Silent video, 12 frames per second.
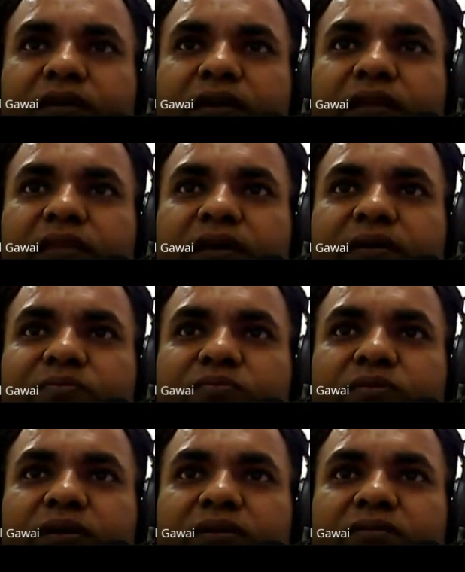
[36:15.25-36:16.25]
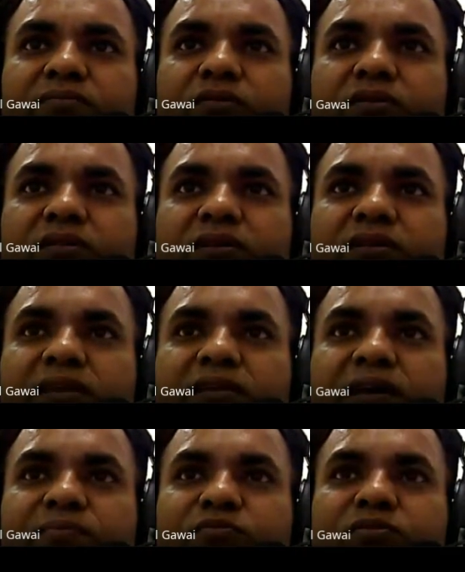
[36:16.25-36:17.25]
encapsulate or this
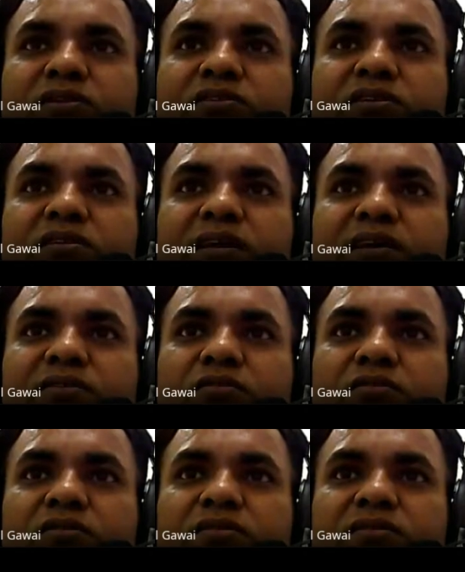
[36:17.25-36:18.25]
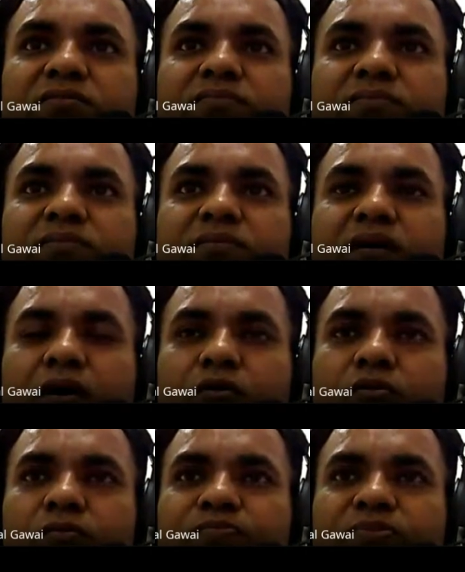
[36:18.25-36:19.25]
encapsulation technology.
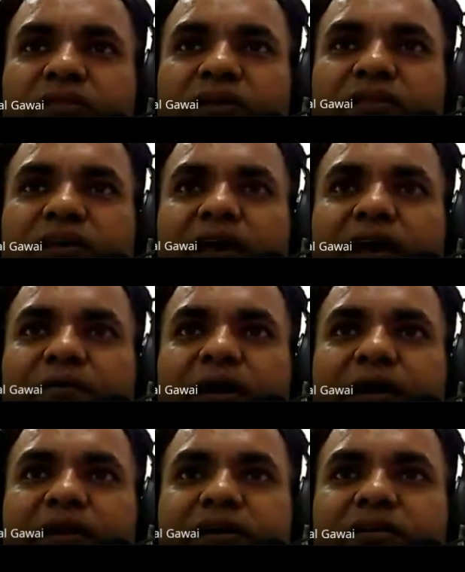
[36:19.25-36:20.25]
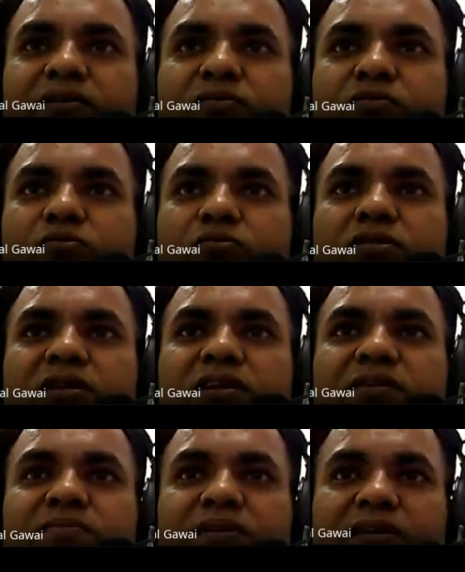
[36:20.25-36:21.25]
How? They have added 2 or 3
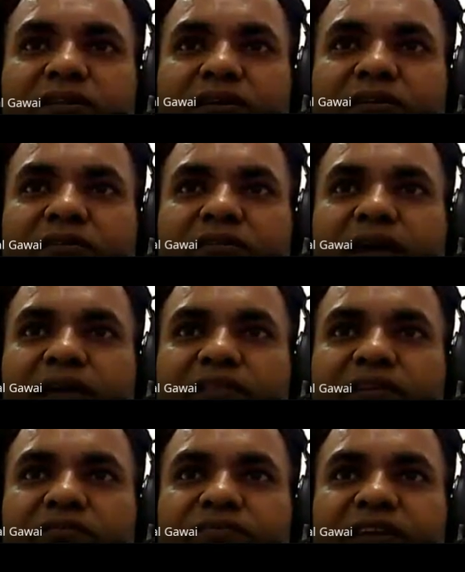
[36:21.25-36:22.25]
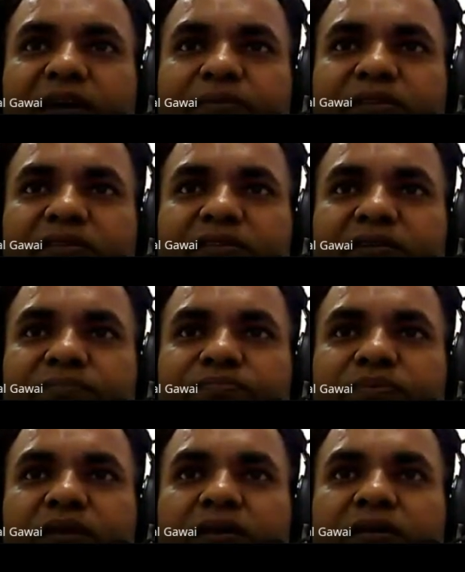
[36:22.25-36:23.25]
different things like this vitamin C,
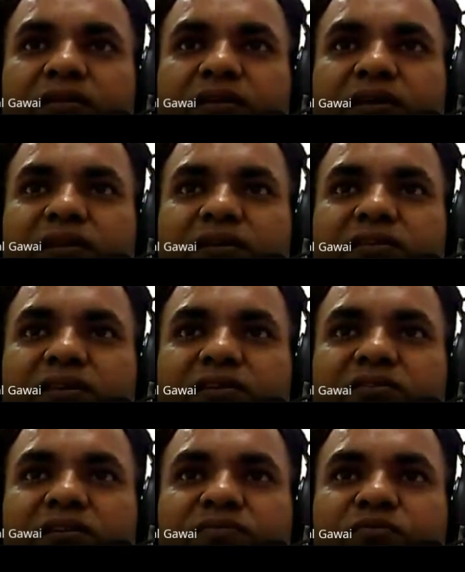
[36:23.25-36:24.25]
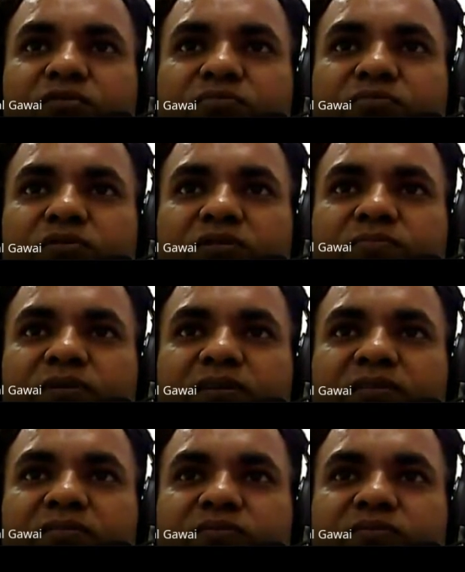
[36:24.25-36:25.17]
then essential phospholipids.